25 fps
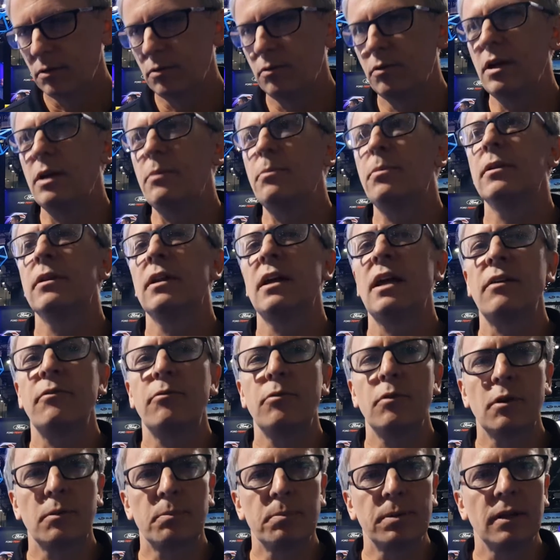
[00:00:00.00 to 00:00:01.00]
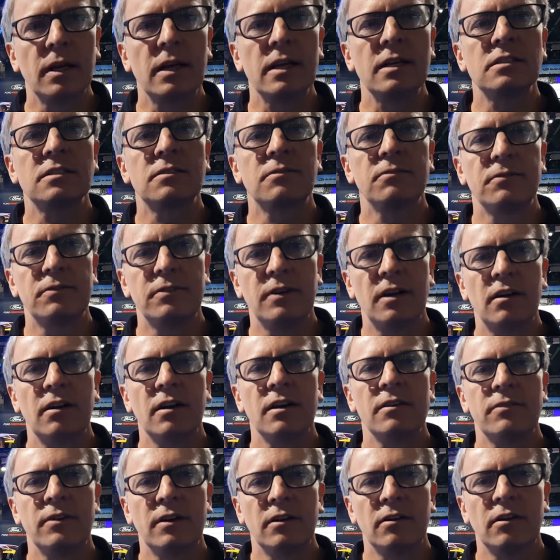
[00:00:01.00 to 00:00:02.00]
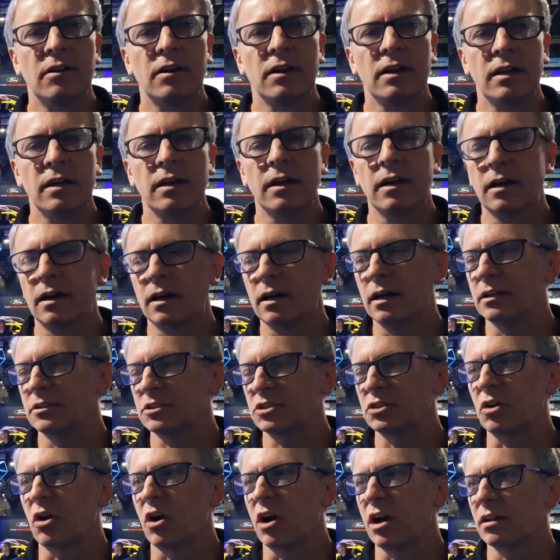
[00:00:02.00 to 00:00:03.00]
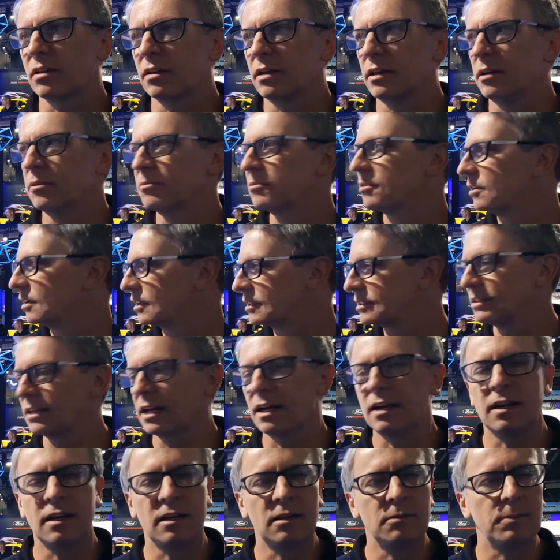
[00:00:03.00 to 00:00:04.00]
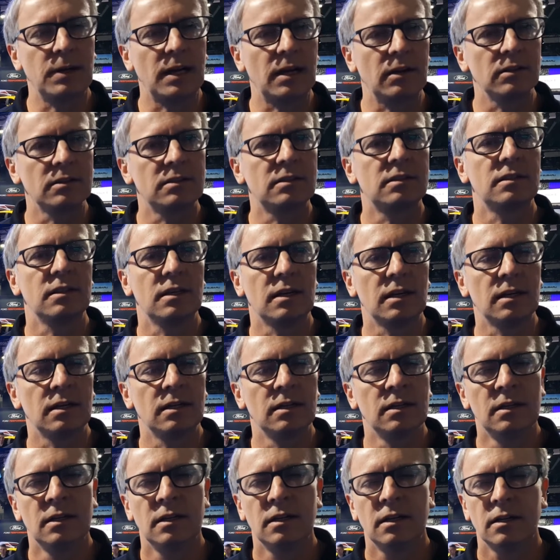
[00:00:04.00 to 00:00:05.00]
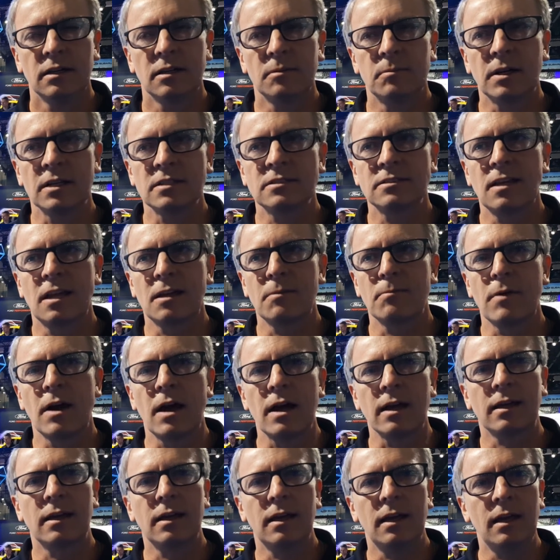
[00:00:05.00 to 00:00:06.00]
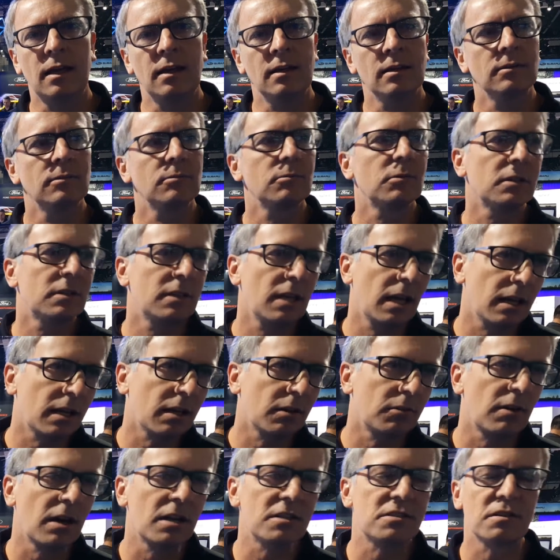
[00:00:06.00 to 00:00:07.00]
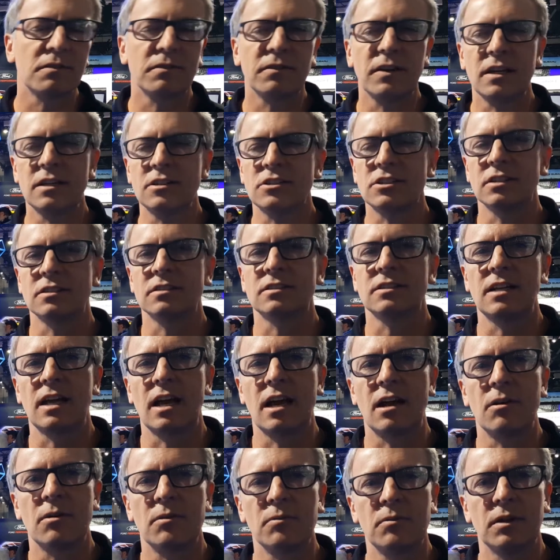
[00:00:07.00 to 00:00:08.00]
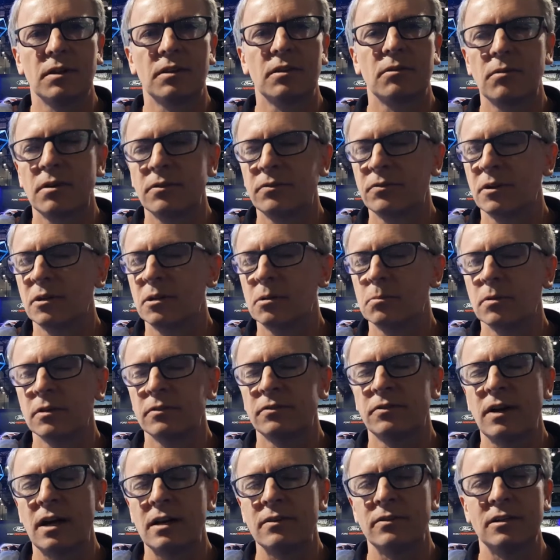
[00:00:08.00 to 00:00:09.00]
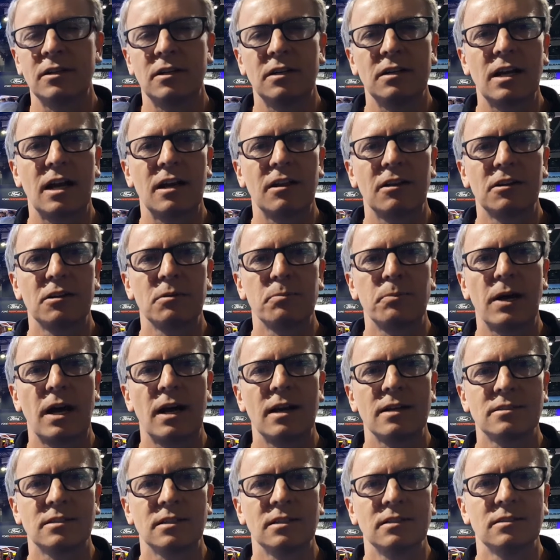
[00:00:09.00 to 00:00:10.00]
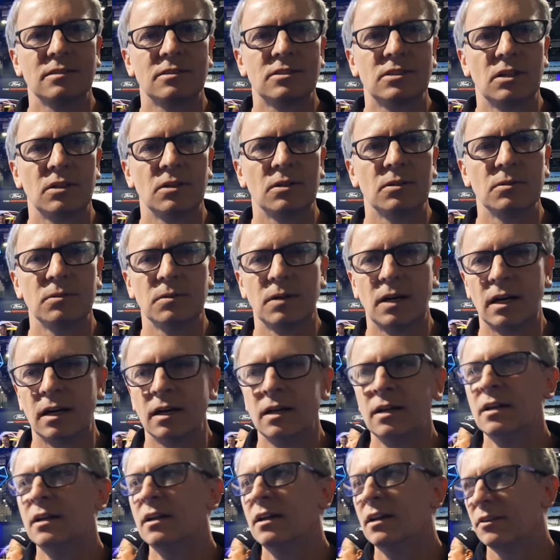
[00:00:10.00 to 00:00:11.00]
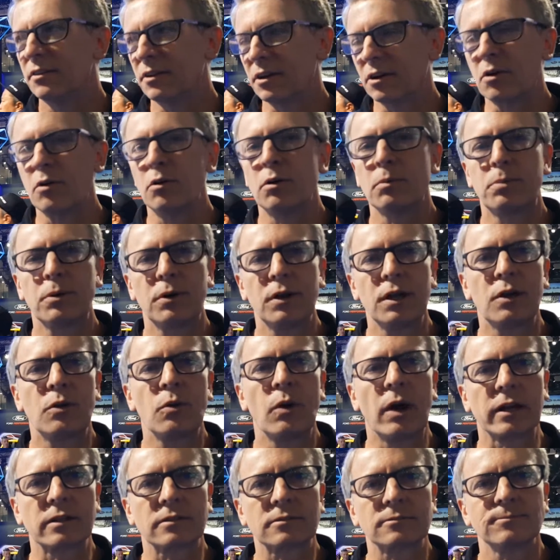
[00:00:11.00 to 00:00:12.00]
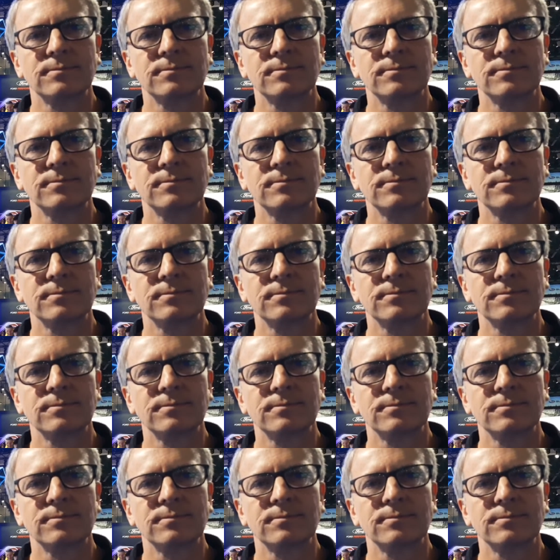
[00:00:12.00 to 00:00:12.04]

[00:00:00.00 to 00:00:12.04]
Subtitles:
We believe we're placed very, very strongly. We're excited about the Mustang Mach-E. We're taking reservations now with a refundable $500 deposit, so they're going pretty quick.